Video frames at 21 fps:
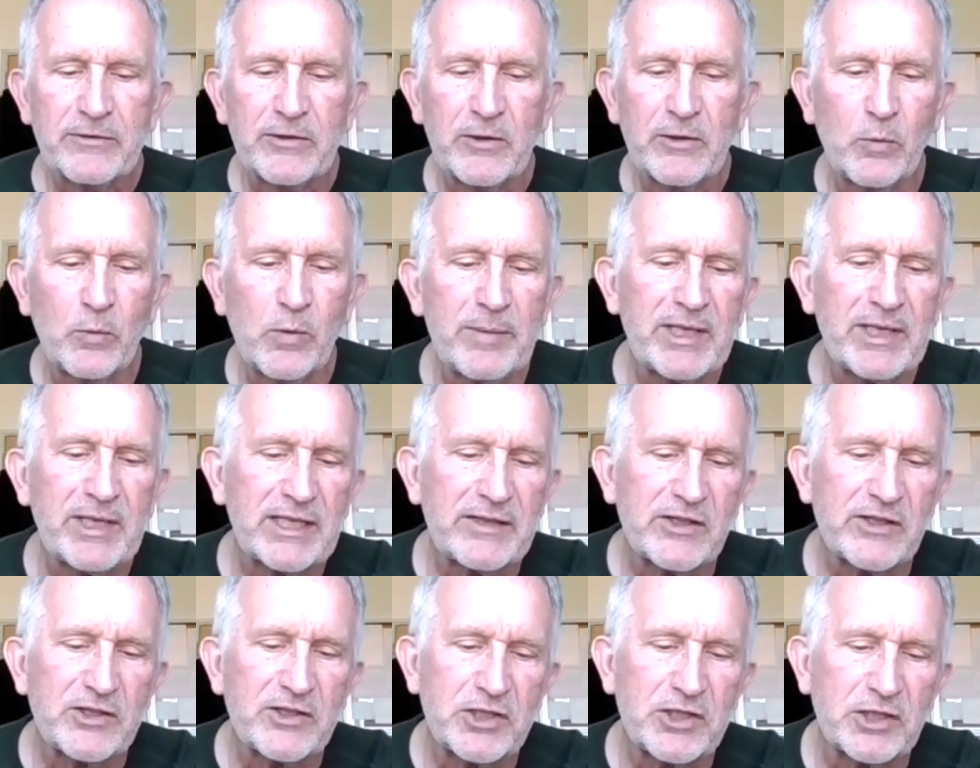The women
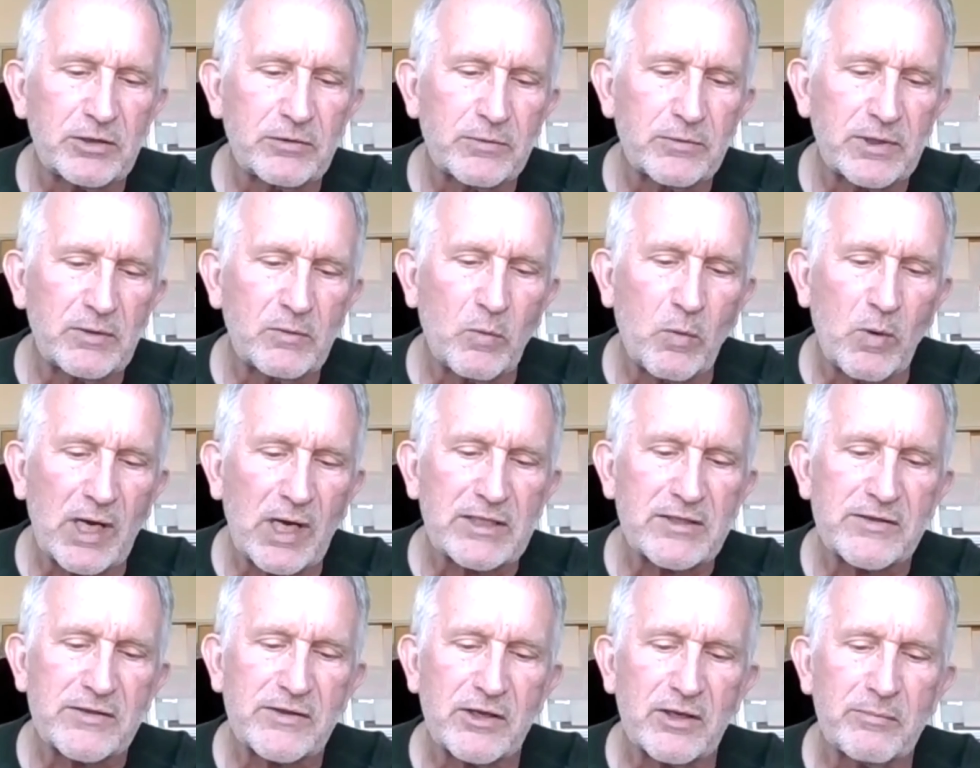and the children
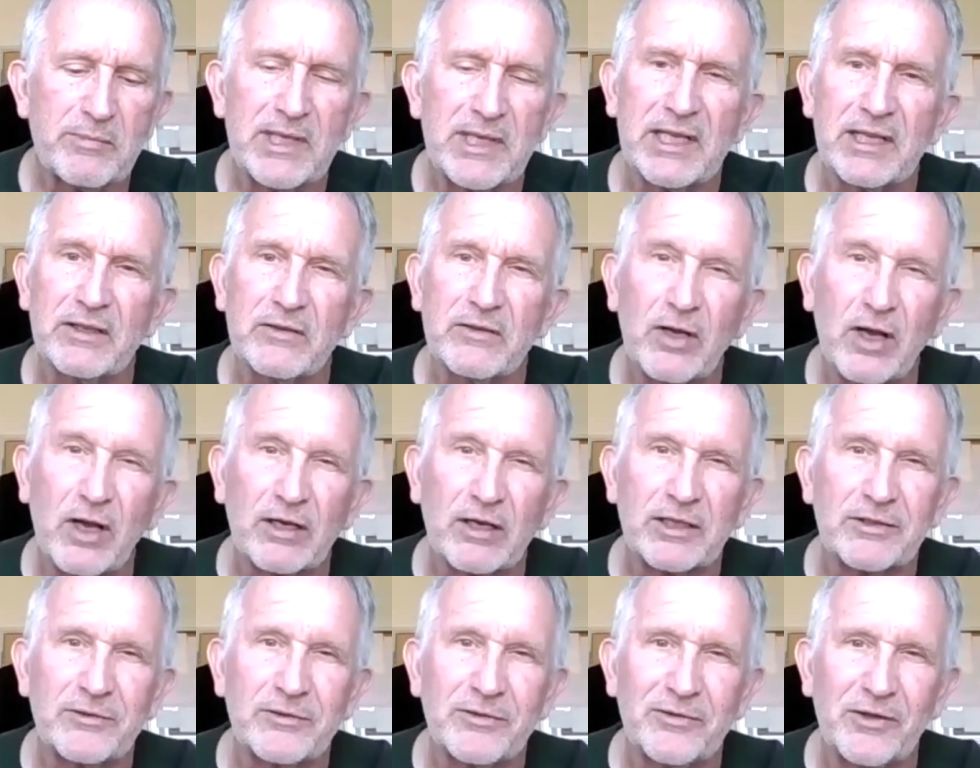watched their men
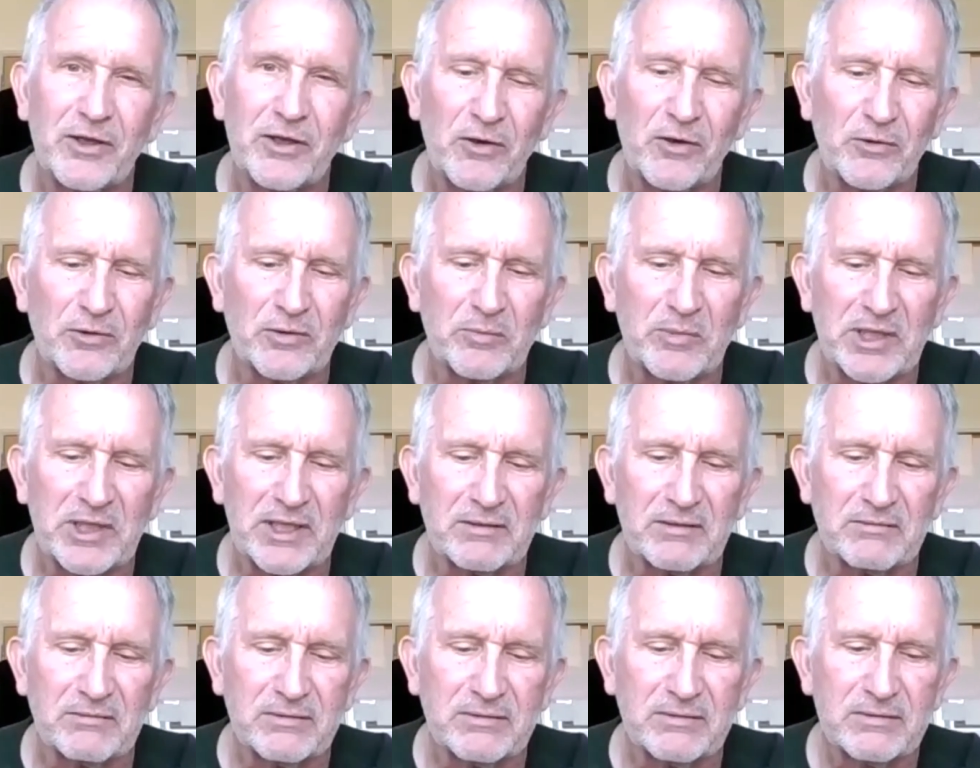talking to the owner
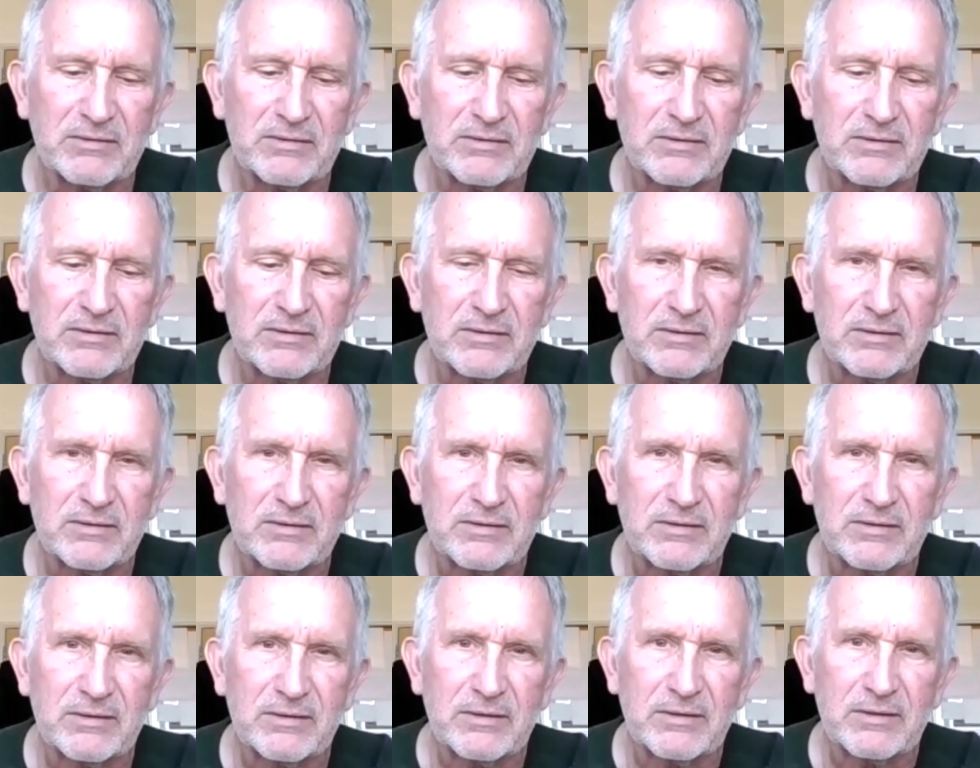men.
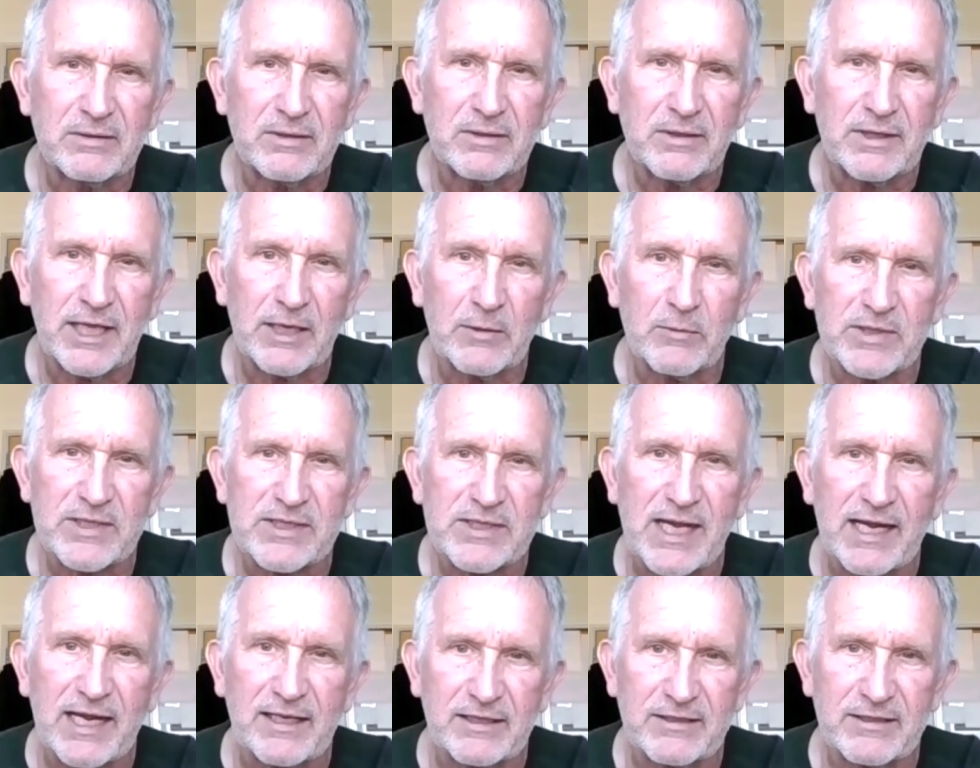They were
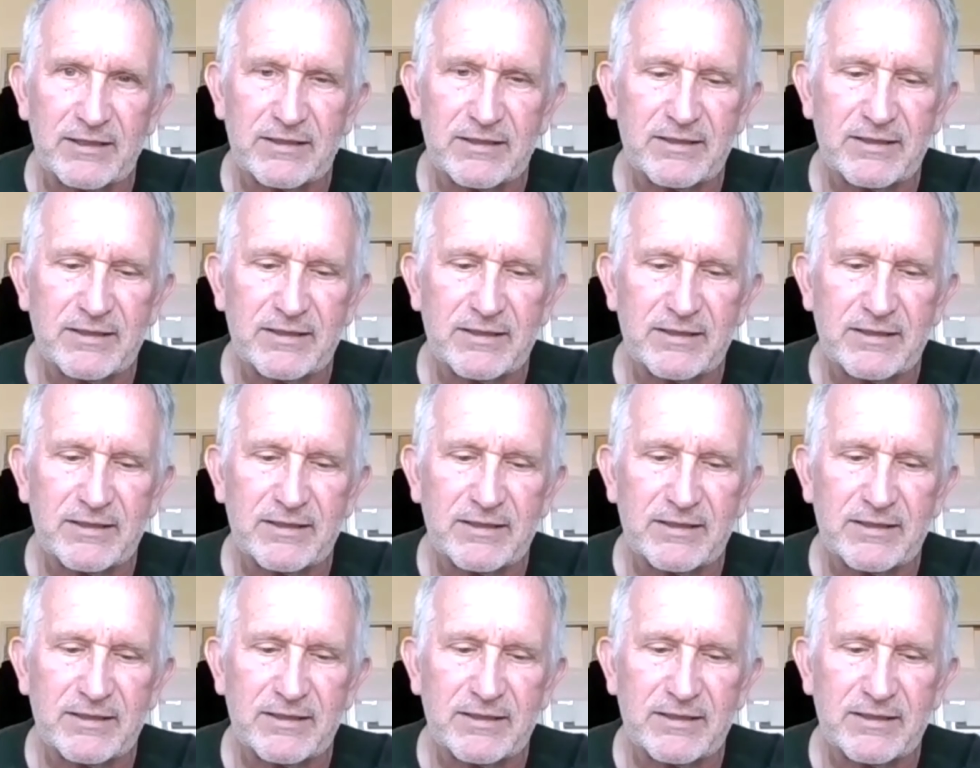silent.